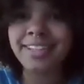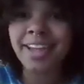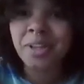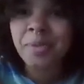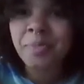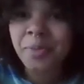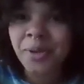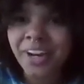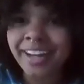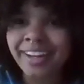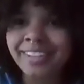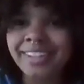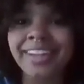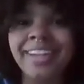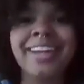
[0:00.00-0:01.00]
celebrate
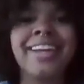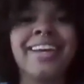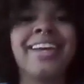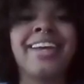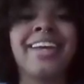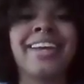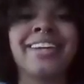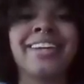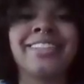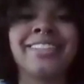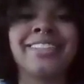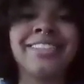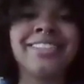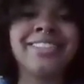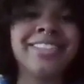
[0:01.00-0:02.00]

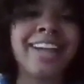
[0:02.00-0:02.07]
and